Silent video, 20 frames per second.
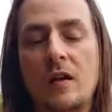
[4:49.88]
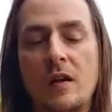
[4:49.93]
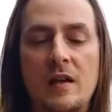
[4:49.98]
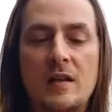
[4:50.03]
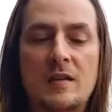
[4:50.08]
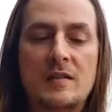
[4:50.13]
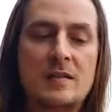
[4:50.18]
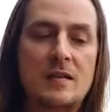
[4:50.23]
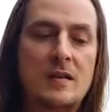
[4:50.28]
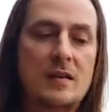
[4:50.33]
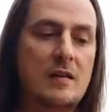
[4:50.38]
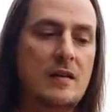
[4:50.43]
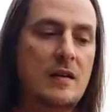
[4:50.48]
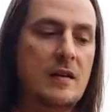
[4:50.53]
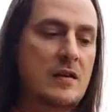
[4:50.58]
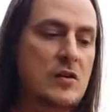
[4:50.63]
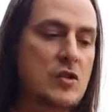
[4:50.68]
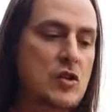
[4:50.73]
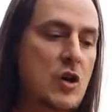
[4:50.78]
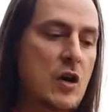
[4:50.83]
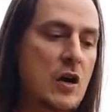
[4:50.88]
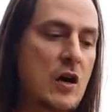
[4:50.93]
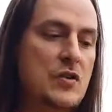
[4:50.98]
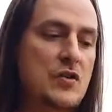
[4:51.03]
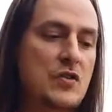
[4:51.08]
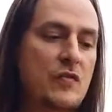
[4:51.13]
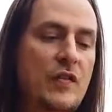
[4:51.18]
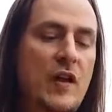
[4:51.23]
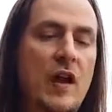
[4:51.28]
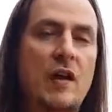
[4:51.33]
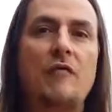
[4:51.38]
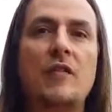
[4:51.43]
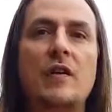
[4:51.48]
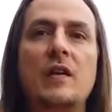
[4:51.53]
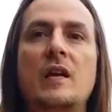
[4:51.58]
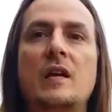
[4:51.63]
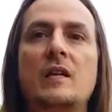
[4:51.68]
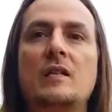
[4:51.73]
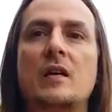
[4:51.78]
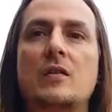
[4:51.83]
is in charge of
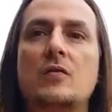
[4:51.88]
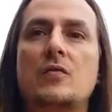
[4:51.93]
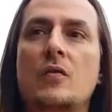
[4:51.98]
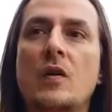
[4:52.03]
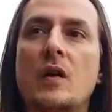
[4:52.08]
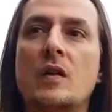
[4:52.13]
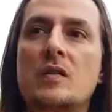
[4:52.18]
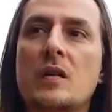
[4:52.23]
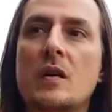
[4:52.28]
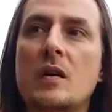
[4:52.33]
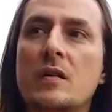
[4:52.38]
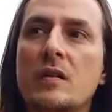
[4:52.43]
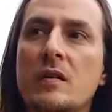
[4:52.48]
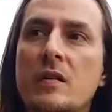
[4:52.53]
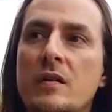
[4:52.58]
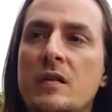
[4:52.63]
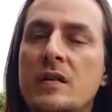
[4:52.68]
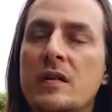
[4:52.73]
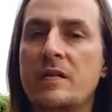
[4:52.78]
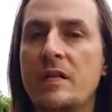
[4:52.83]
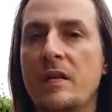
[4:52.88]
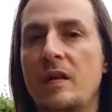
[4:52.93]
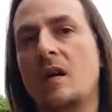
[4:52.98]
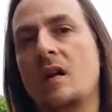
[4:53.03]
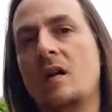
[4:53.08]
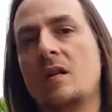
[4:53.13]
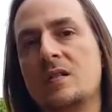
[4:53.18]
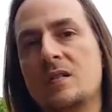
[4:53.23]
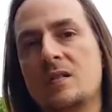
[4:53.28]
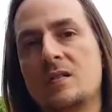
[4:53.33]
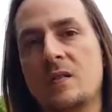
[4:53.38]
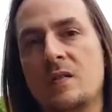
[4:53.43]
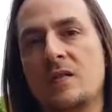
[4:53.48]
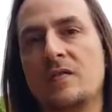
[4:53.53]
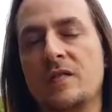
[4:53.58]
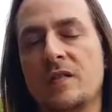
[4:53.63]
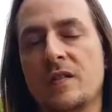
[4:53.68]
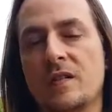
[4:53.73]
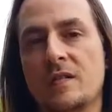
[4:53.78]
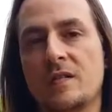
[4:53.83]
everything that runs underneath our
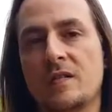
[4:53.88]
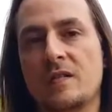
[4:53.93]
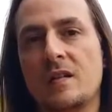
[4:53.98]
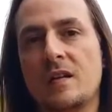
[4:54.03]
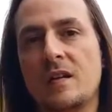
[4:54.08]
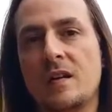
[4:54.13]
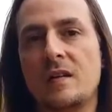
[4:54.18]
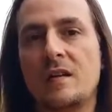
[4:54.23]
surface.